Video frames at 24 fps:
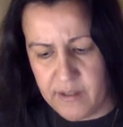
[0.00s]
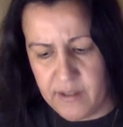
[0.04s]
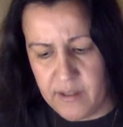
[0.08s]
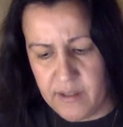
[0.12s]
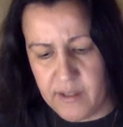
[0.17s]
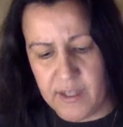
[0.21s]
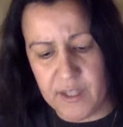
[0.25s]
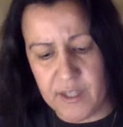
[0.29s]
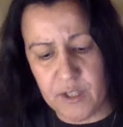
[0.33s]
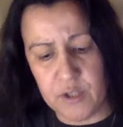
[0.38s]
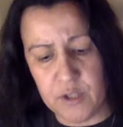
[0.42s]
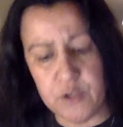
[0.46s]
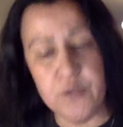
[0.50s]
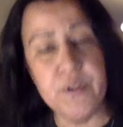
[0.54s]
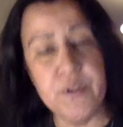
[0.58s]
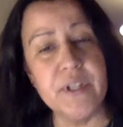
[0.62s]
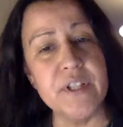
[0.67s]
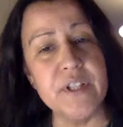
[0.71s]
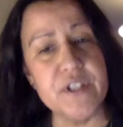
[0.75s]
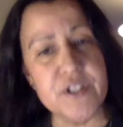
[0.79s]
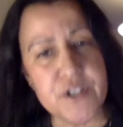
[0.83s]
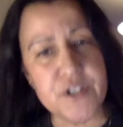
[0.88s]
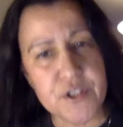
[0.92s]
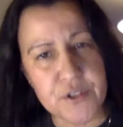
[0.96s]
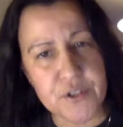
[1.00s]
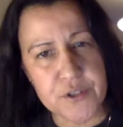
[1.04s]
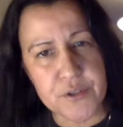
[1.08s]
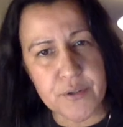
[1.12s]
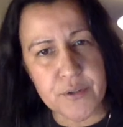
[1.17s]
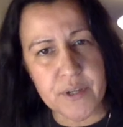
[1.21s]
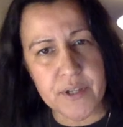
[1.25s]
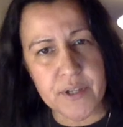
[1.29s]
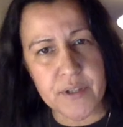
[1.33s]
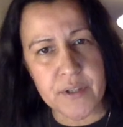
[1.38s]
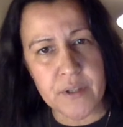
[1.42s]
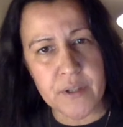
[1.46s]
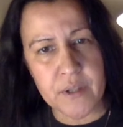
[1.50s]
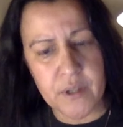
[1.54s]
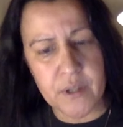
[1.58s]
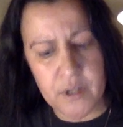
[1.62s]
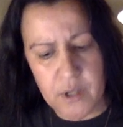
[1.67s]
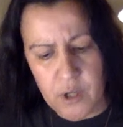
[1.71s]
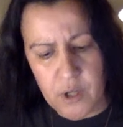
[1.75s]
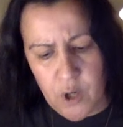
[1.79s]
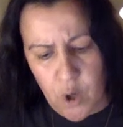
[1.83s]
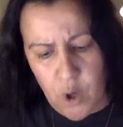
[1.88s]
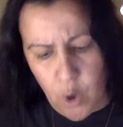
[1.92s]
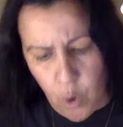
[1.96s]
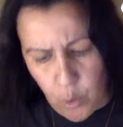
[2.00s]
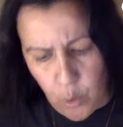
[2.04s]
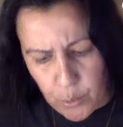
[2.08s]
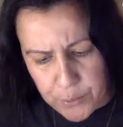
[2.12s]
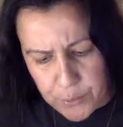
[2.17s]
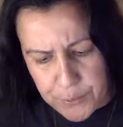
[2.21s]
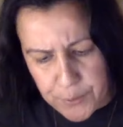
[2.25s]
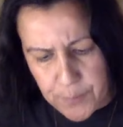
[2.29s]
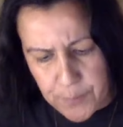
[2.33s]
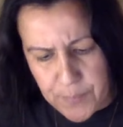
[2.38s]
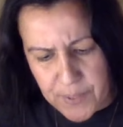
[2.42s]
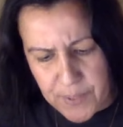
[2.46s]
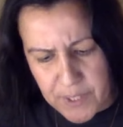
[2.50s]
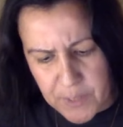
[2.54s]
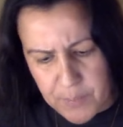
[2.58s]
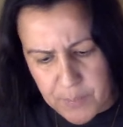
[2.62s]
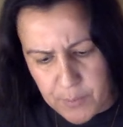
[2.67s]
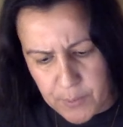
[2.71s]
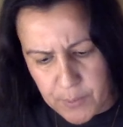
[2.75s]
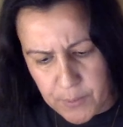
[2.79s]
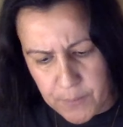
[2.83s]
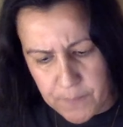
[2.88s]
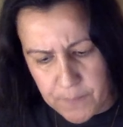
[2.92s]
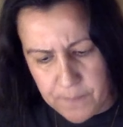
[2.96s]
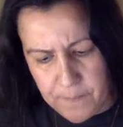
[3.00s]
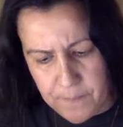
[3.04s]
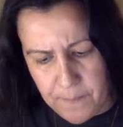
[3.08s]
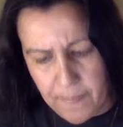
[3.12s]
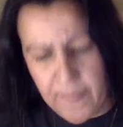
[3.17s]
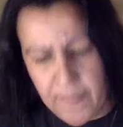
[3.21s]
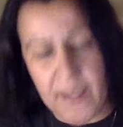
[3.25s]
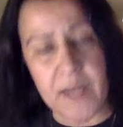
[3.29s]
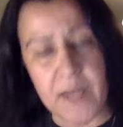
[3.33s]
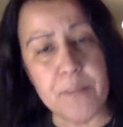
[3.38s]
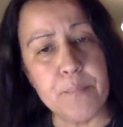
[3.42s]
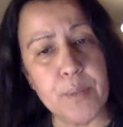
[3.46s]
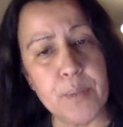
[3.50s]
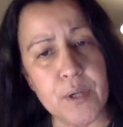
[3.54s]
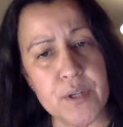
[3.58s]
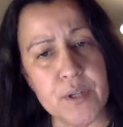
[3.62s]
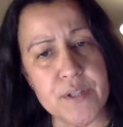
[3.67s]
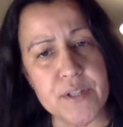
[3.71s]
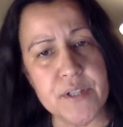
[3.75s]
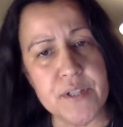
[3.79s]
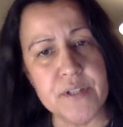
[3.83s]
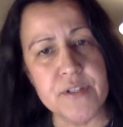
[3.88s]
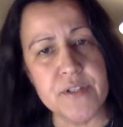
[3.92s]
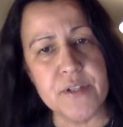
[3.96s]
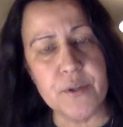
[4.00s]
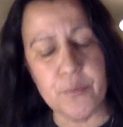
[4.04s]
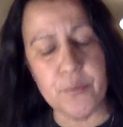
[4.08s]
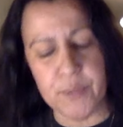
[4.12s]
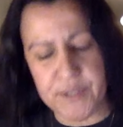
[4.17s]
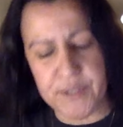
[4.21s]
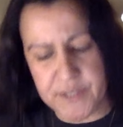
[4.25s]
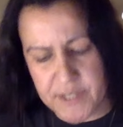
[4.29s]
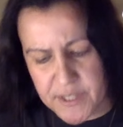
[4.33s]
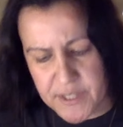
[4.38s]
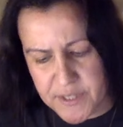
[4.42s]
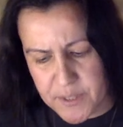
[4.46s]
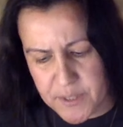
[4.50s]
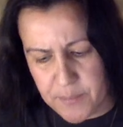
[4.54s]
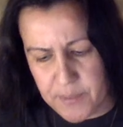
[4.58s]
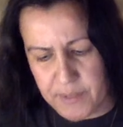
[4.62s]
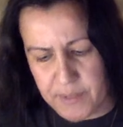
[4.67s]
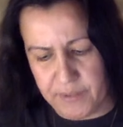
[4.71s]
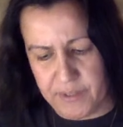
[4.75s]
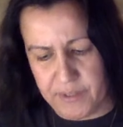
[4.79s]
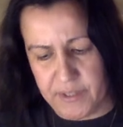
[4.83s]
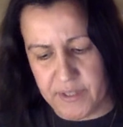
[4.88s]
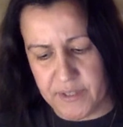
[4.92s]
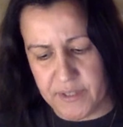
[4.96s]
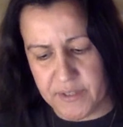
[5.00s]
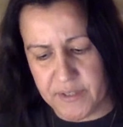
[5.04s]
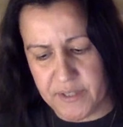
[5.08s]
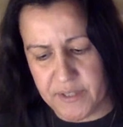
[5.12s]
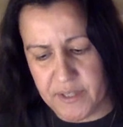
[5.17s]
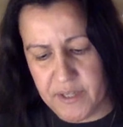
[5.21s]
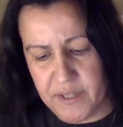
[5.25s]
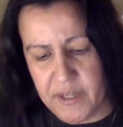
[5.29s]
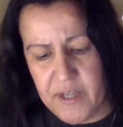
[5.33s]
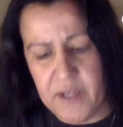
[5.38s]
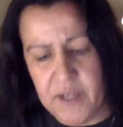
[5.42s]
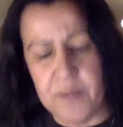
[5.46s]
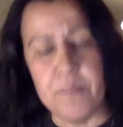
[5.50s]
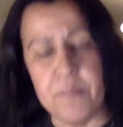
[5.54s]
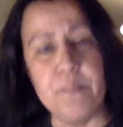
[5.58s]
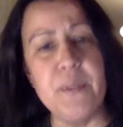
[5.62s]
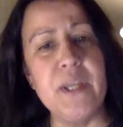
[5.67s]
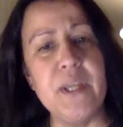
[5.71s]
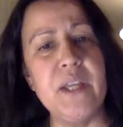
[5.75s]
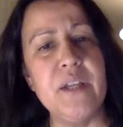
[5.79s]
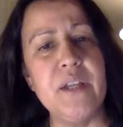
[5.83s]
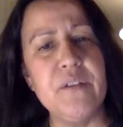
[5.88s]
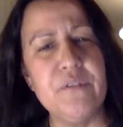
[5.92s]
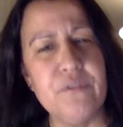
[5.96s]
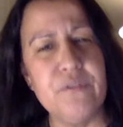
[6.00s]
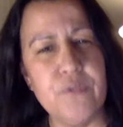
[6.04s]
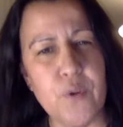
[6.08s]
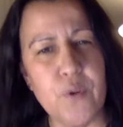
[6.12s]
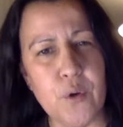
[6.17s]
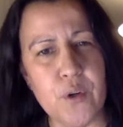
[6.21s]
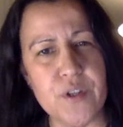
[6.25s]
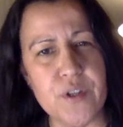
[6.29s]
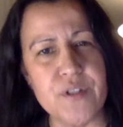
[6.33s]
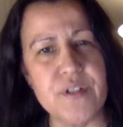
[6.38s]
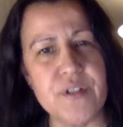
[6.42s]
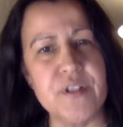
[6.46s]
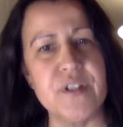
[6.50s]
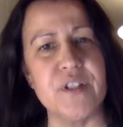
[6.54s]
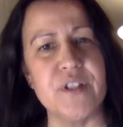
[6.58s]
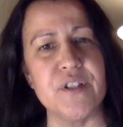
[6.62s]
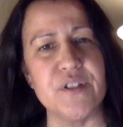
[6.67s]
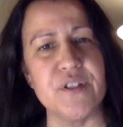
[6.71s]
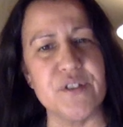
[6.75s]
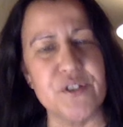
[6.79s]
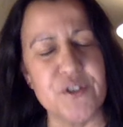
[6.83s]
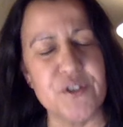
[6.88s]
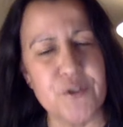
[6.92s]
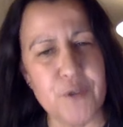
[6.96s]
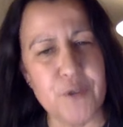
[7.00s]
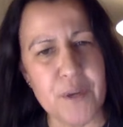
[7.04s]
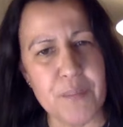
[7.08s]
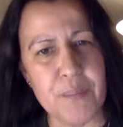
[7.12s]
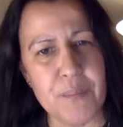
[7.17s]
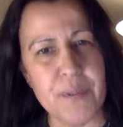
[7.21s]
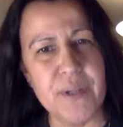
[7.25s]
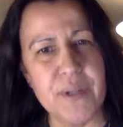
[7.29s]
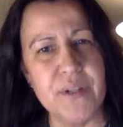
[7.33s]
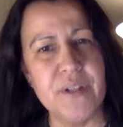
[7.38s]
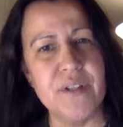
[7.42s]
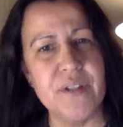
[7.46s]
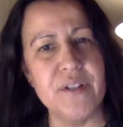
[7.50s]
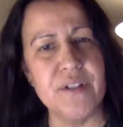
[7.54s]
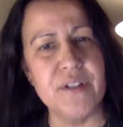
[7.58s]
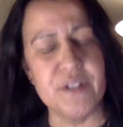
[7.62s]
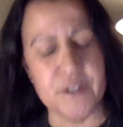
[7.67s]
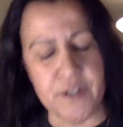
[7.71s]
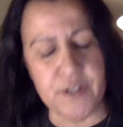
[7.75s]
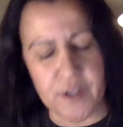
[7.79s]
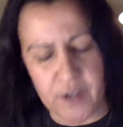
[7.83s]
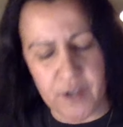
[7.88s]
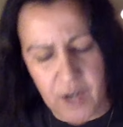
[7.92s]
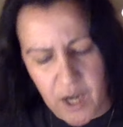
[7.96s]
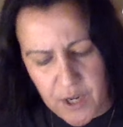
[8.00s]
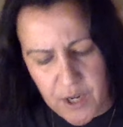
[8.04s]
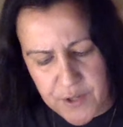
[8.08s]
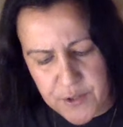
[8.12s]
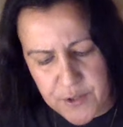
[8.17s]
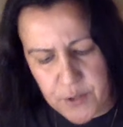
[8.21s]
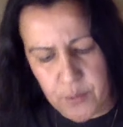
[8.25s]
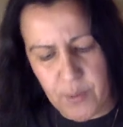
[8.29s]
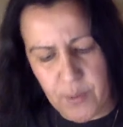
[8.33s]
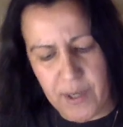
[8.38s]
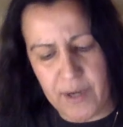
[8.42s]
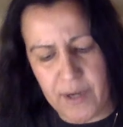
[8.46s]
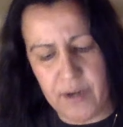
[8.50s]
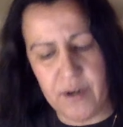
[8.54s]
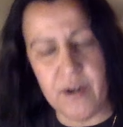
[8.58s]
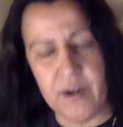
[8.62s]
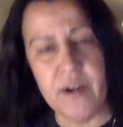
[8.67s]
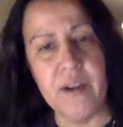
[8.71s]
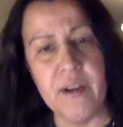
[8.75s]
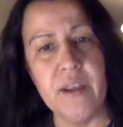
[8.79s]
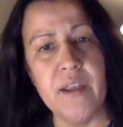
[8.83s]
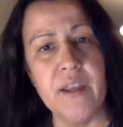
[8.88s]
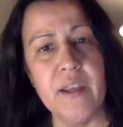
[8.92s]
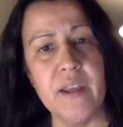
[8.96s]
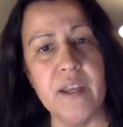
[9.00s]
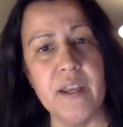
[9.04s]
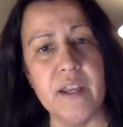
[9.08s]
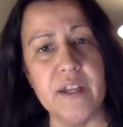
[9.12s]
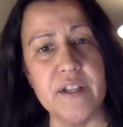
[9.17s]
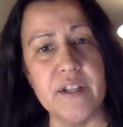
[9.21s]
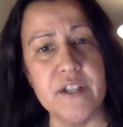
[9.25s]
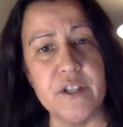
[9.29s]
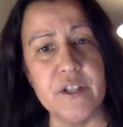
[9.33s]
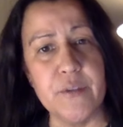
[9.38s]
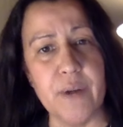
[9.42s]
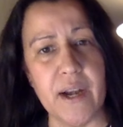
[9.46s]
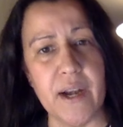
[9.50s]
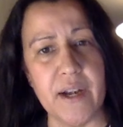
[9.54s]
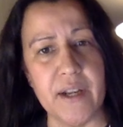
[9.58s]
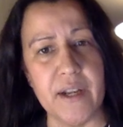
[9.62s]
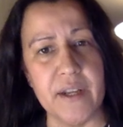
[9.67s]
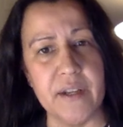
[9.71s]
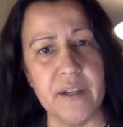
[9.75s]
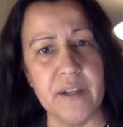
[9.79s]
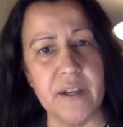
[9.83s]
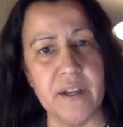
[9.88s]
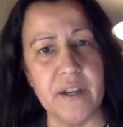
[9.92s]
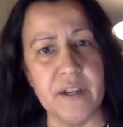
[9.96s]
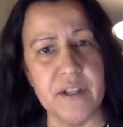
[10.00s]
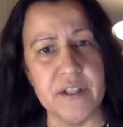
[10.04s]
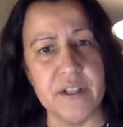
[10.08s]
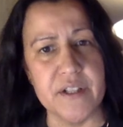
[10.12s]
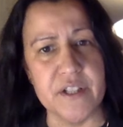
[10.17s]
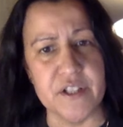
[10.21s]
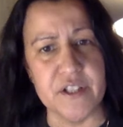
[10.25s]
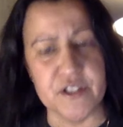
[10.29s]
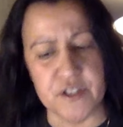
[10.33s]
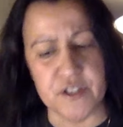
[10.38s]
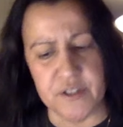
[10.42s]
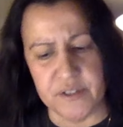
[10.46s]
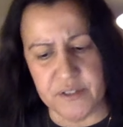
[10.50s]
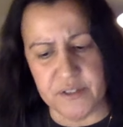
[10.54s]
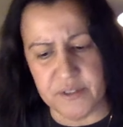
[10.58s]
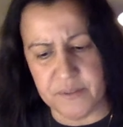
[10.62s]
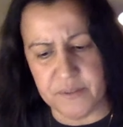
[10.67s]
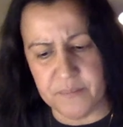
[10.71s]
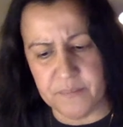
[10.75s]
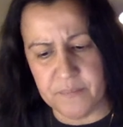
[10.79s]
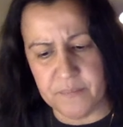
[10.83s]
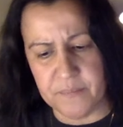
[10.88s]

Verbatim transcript: including children, older people, and persons with disabilities, being forced to strip to their underwear in degrading conditions.